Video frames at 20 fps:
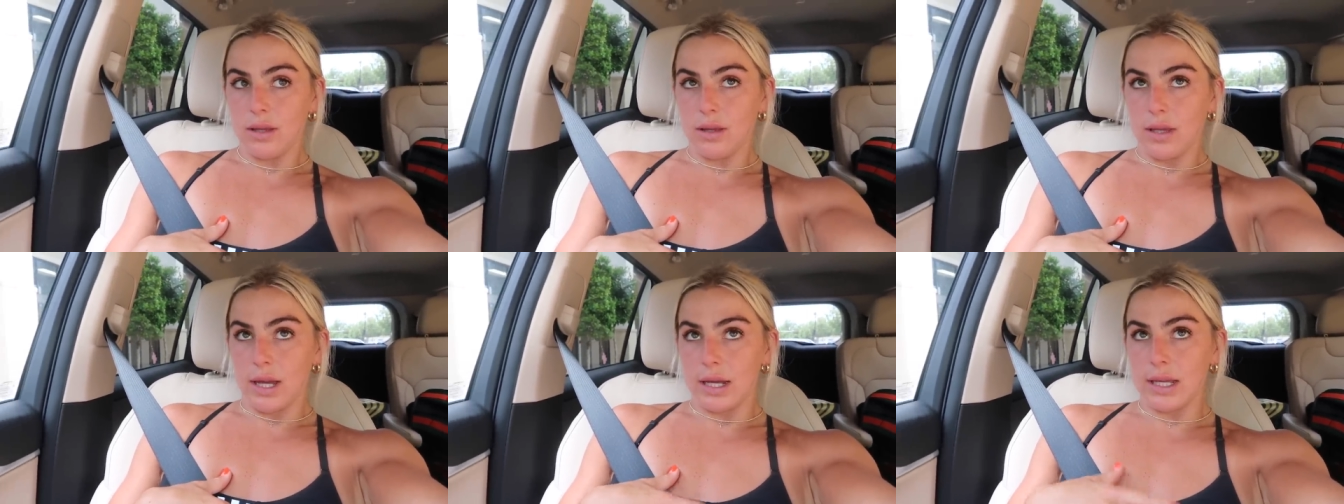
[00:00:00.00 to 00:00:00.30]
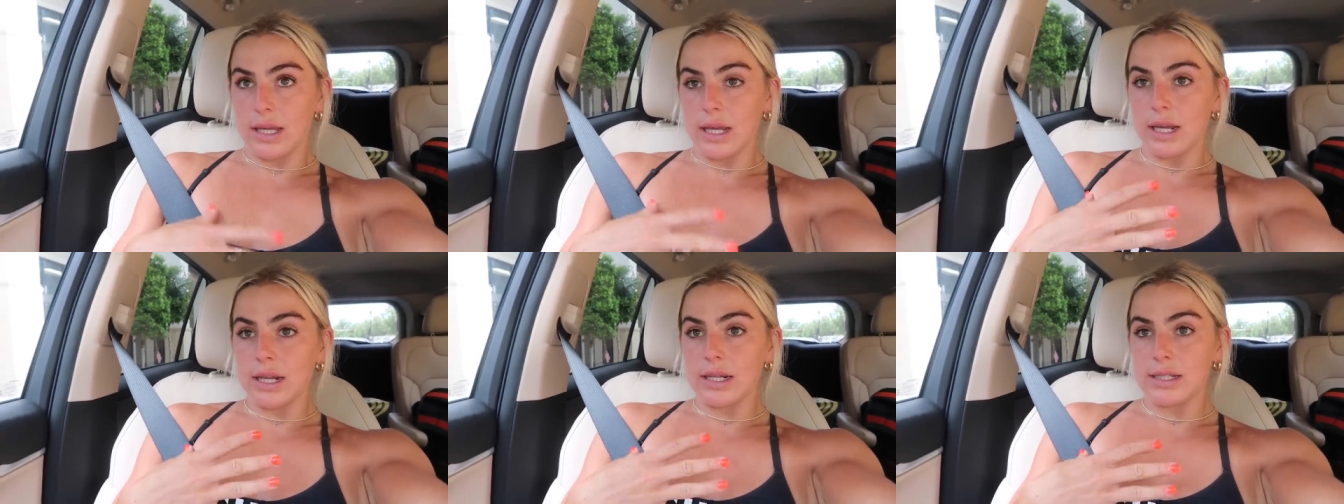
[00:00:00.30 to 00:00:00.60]

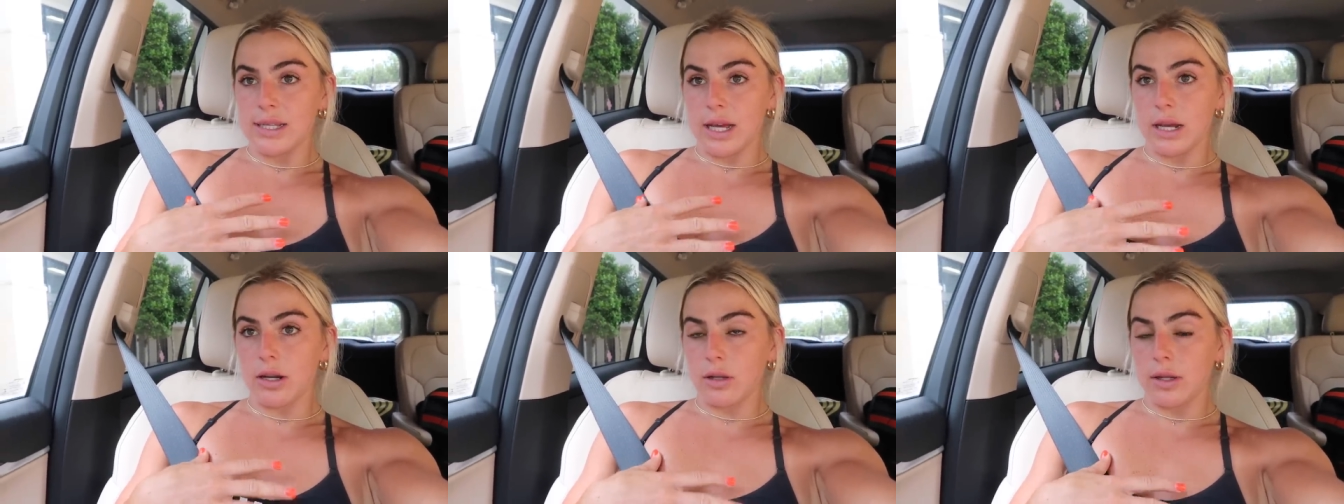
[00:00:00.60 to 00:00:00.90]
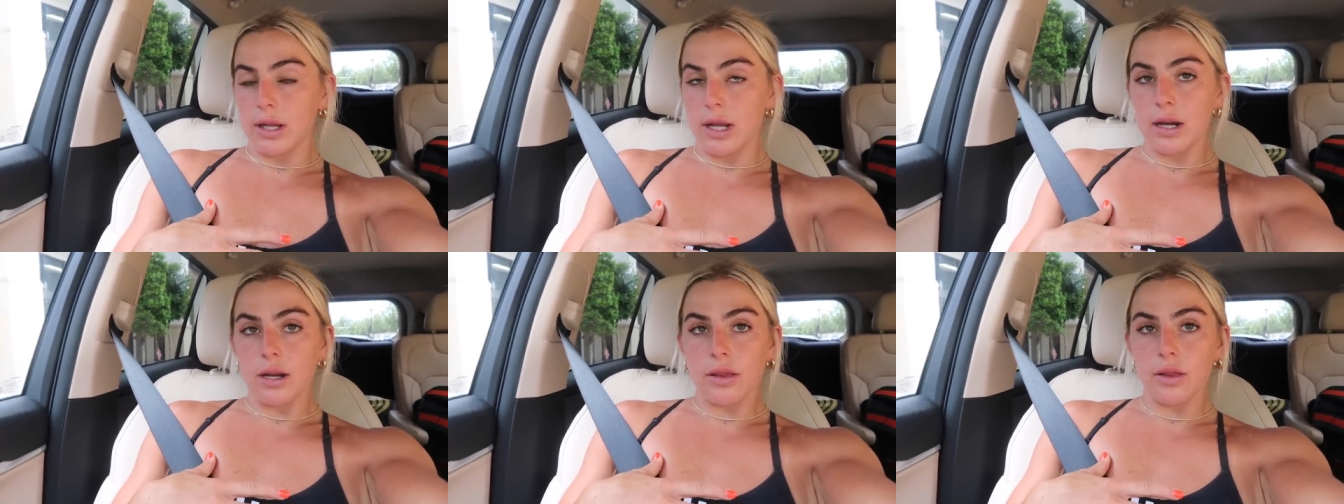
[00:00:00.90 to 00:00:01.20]
like getting
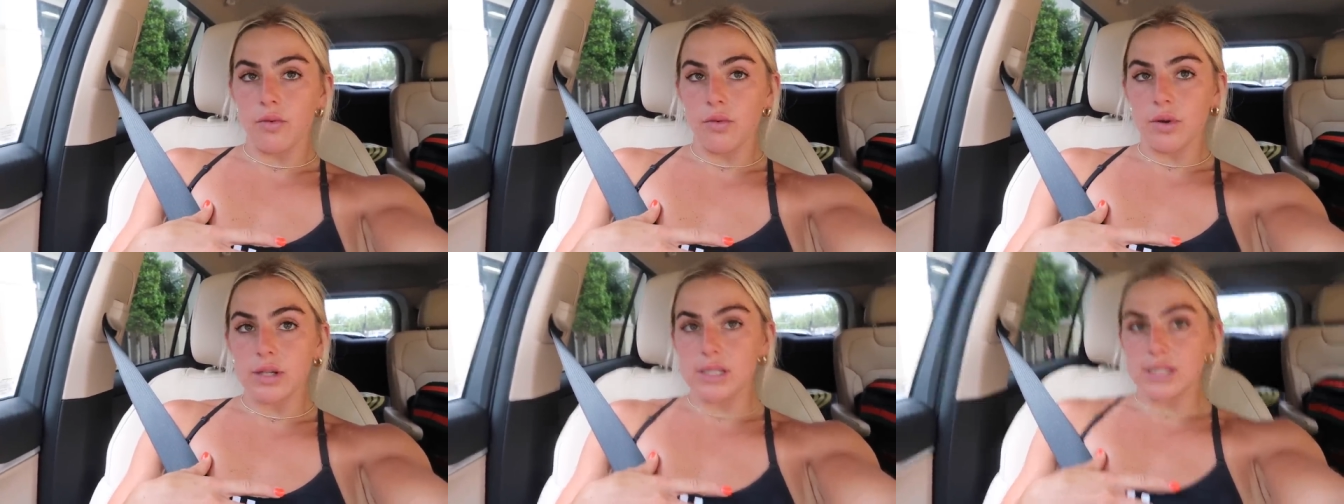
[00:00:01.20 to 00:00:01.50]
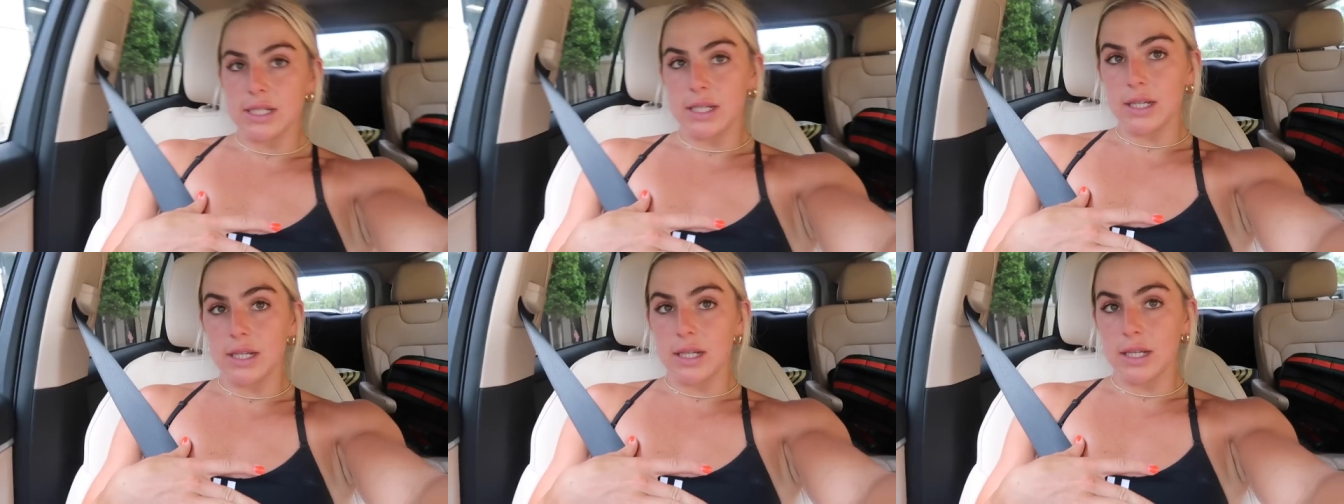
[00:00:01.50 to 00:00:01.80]
settled in and the
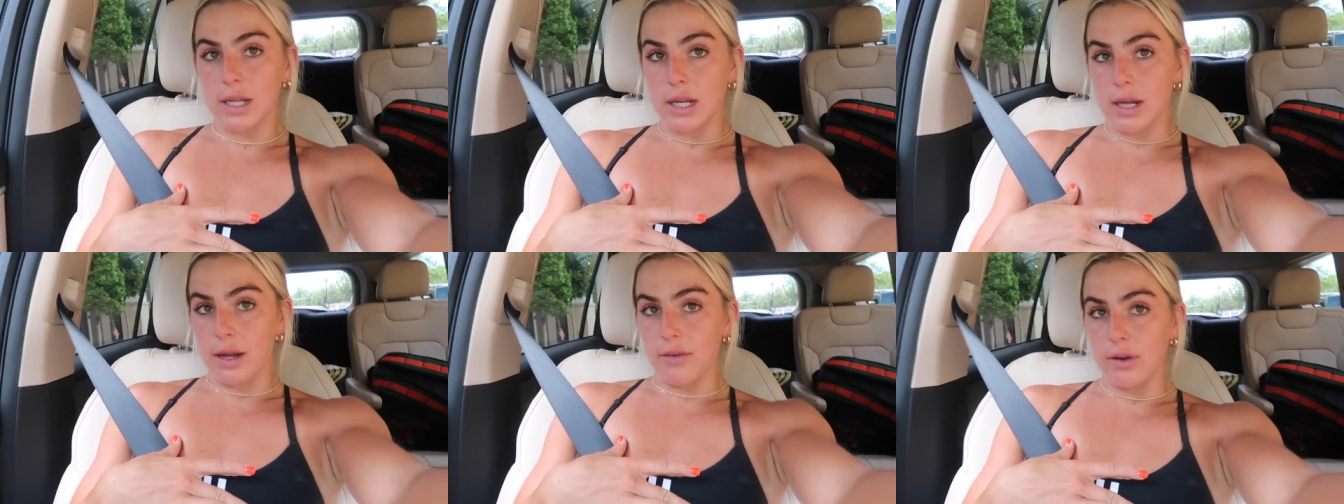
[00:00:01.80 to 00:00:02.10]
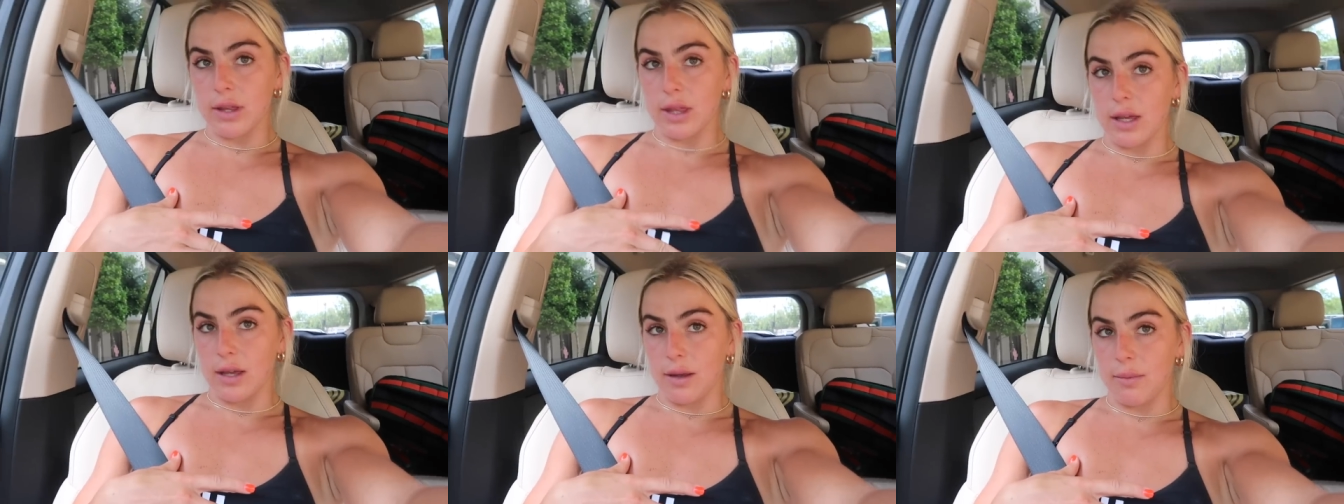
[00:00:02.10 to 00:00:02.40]
routine and
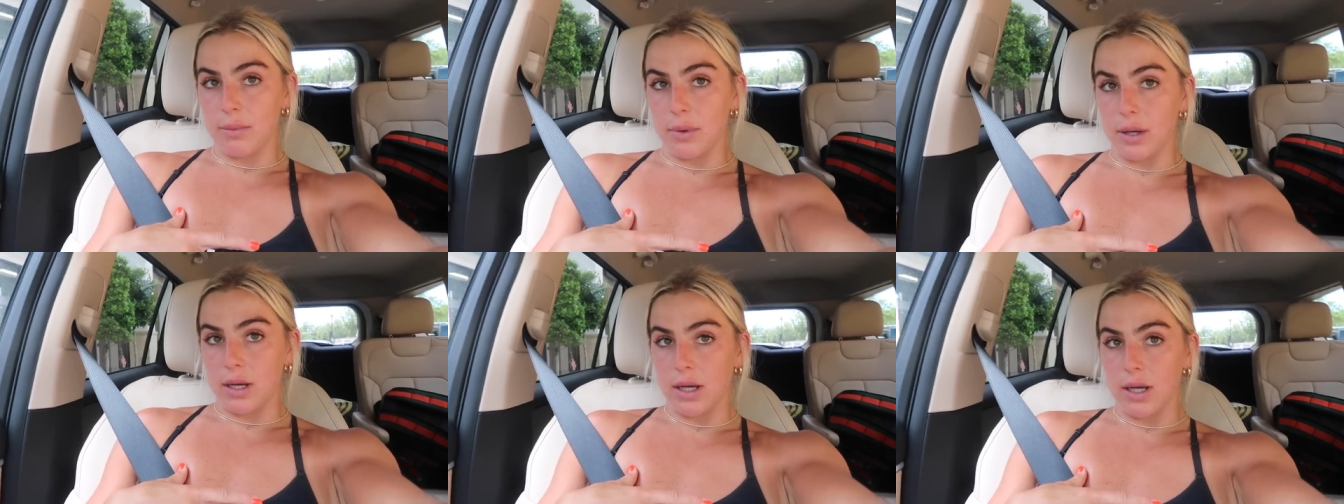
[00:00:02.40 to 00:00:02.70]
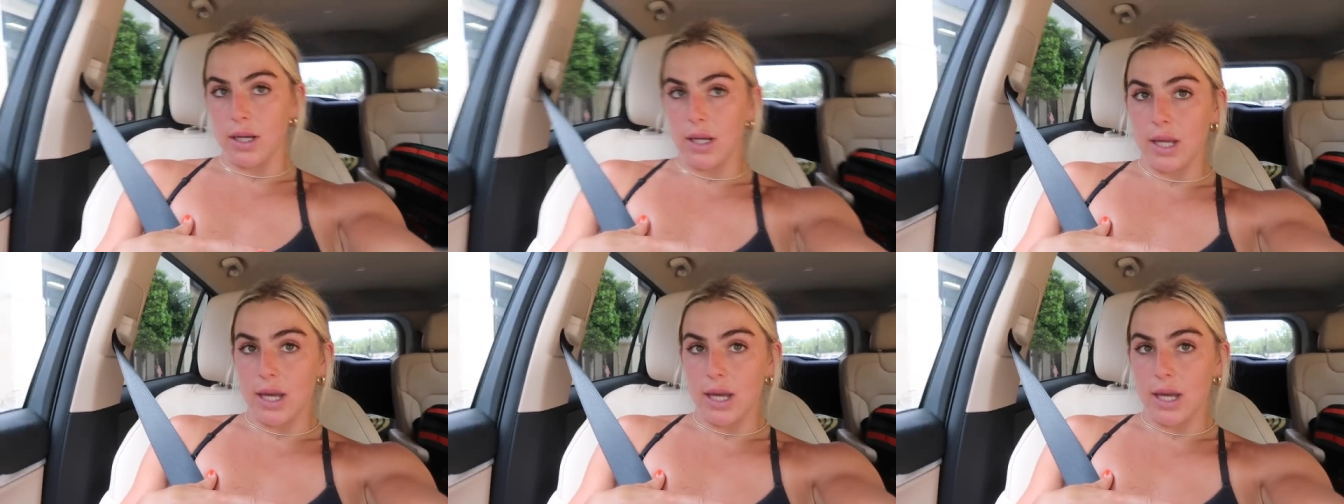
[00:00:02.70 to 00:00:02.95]
everything. But